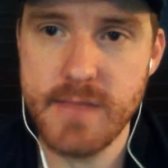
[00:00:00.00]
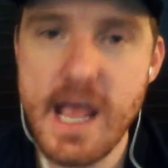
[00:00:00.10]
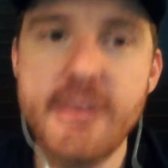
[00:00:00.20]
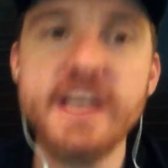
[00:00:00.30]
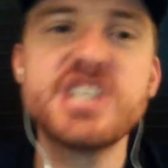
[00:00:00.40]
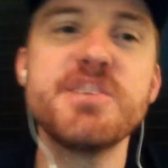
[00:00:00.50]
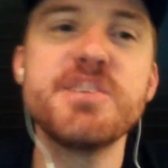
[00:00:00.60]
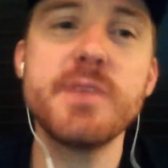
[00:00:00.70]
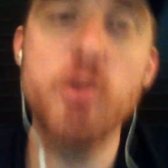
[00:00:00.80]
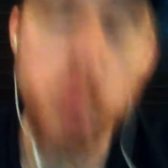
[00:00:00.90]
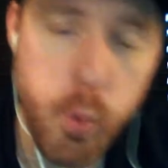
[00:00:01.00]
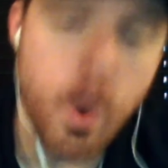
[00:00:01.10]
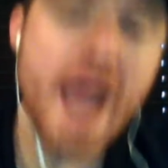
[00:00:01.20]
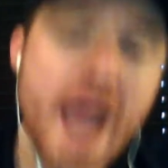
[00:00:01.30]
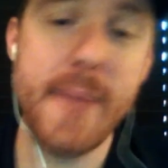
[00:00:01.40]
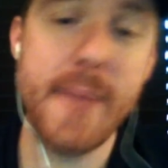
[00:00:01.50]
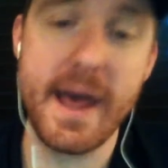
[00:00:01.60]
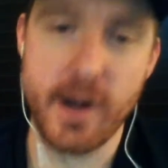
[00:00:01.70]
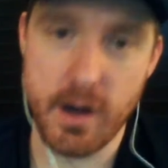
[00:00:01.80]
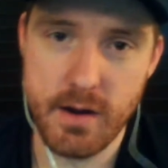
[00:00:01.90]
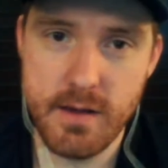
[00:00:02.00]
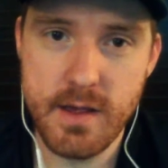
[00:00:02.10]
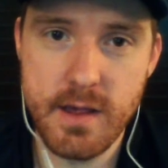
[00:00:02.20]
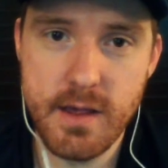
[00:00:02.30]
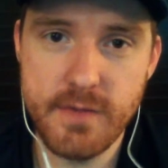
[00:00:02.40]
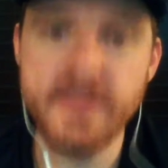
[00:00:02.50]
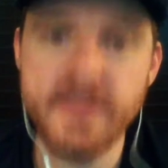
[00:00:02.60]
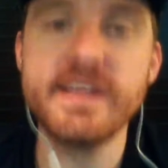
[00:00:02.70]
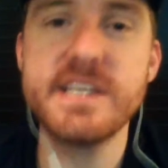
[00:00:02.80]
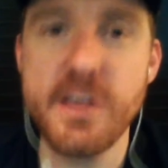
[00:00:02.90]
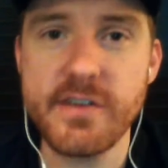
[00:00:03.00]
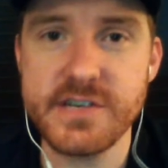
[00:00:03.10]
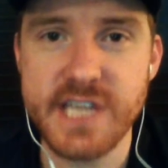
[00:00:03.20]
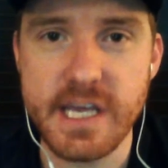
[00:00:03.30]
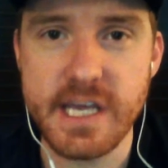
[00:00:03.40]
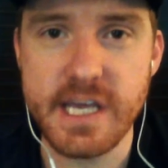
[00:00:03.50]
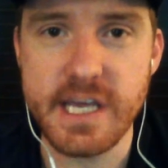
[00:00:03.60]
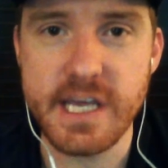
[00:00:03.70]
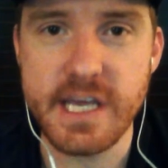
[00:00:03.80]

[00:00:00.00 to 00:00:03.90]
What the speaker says: They should be way better than these other teams.